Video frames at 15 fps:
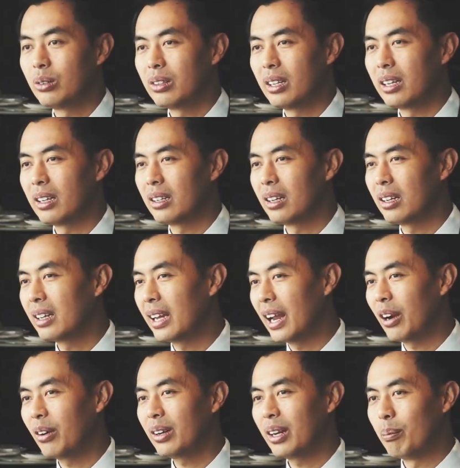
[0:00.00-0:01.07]
think
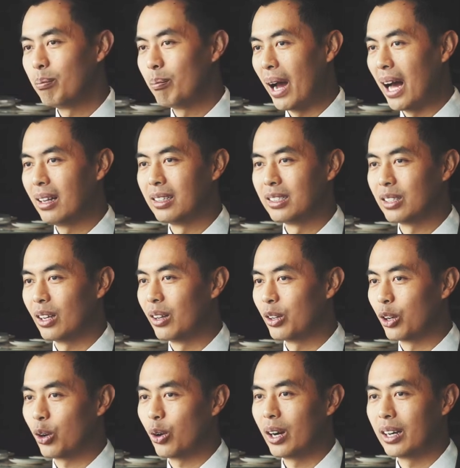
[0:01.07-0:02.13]
carrying a balance on
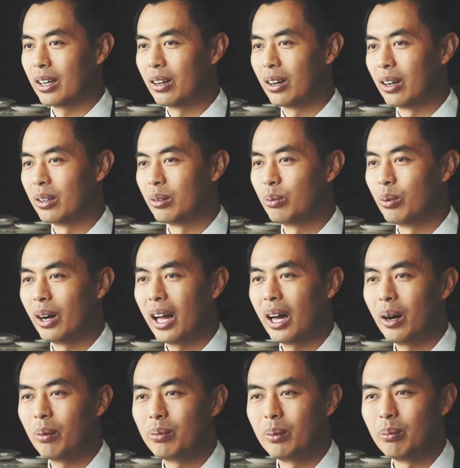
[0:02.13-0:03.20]
their credit card will
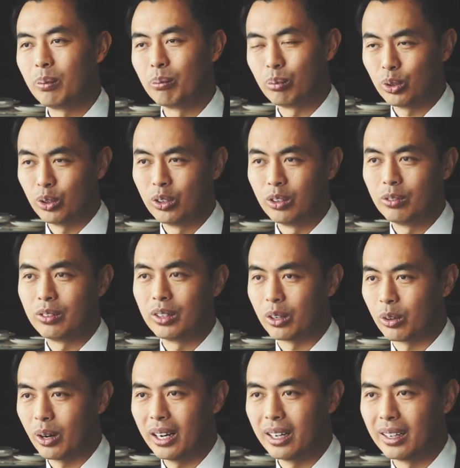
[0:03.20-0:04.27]
help them improve their
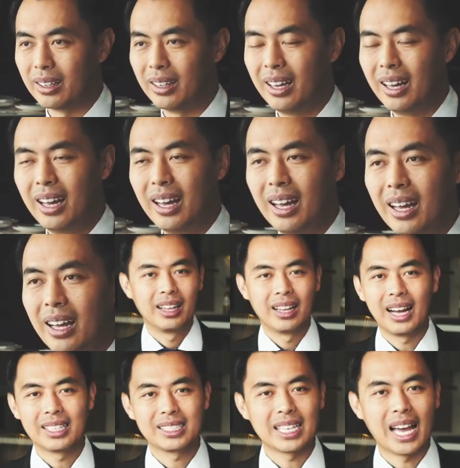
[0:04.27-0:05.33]
credit.
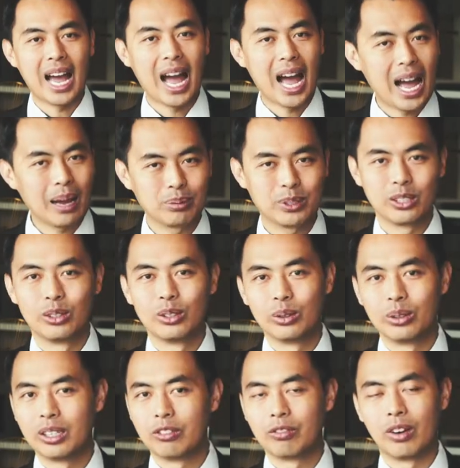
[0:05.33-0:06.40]
That's
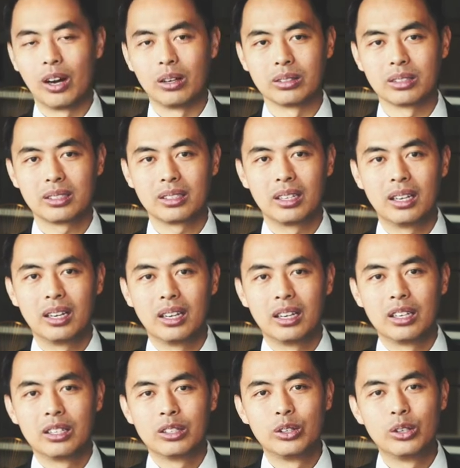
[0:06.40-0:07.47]
absolutely false.
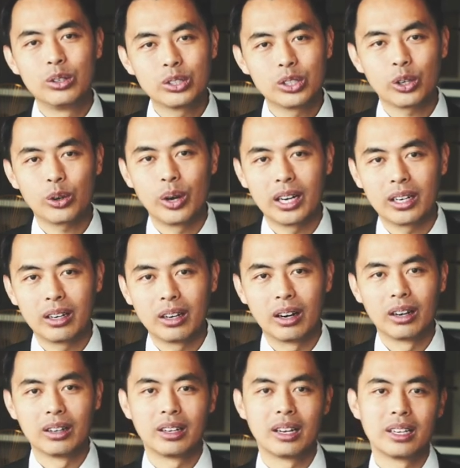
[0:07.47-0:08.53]
Use your credit
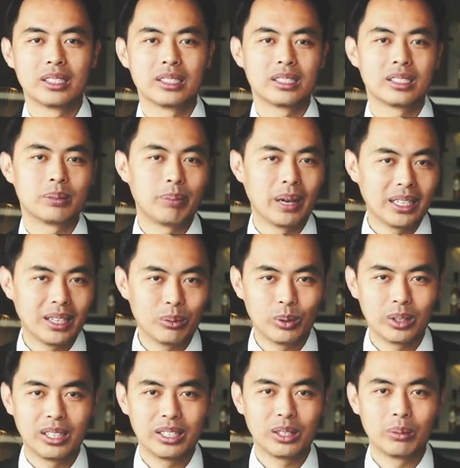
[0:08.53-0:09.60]
card spend it
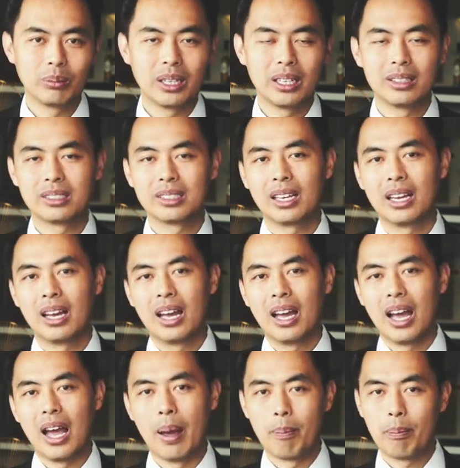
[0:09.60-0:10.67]
within your means,
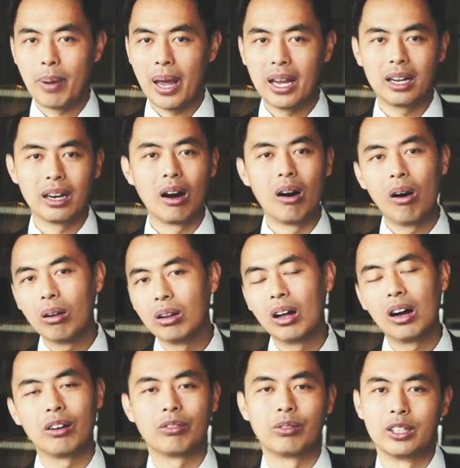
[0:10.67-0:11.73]
and pay it all
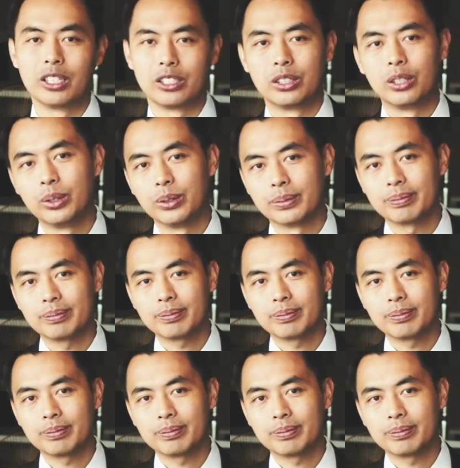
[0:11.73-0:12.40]
off when it's due.